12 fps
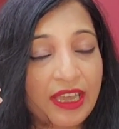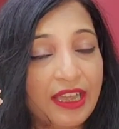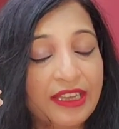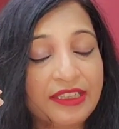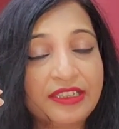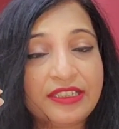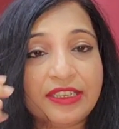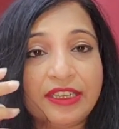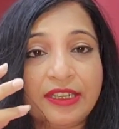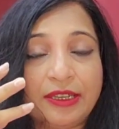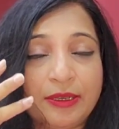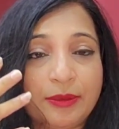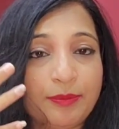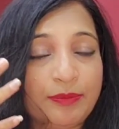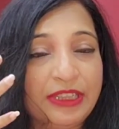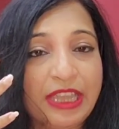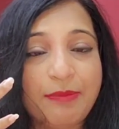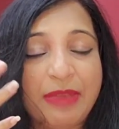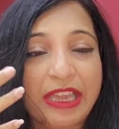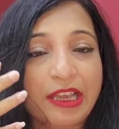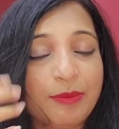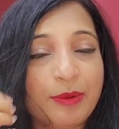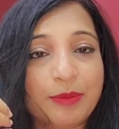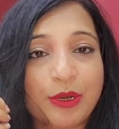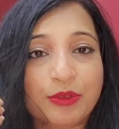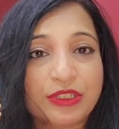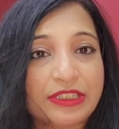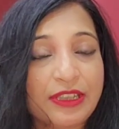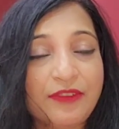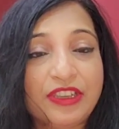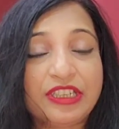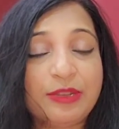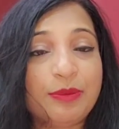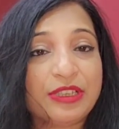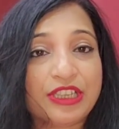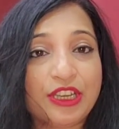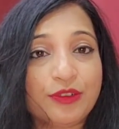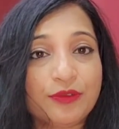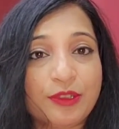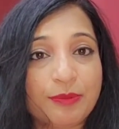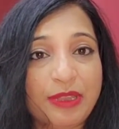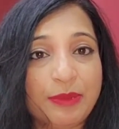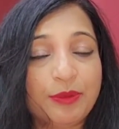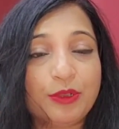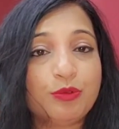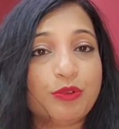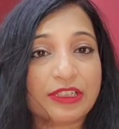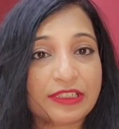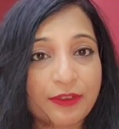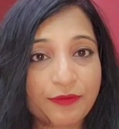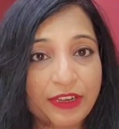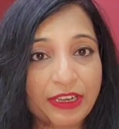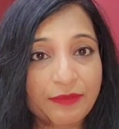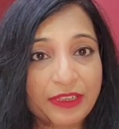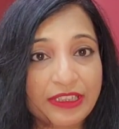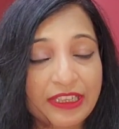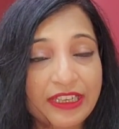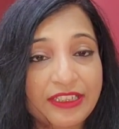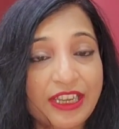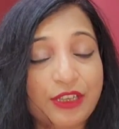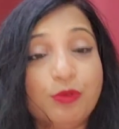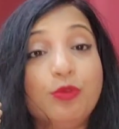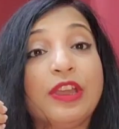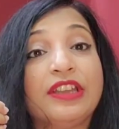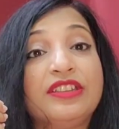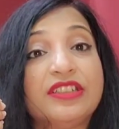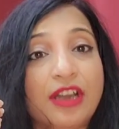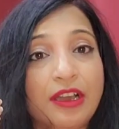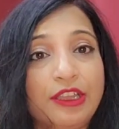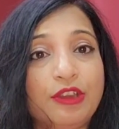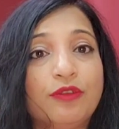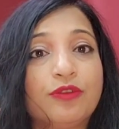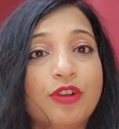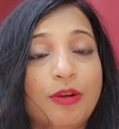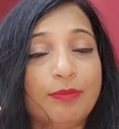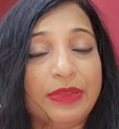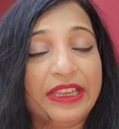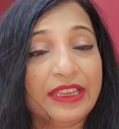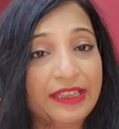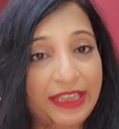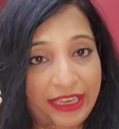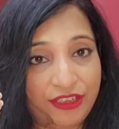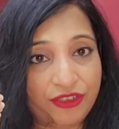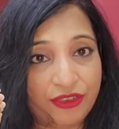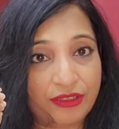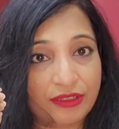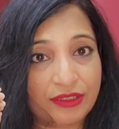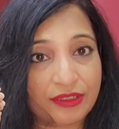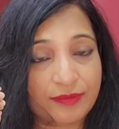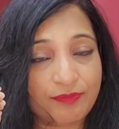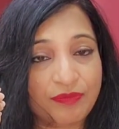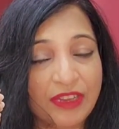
And they make up about 70% of the people who are suffering with it and who can die of complications.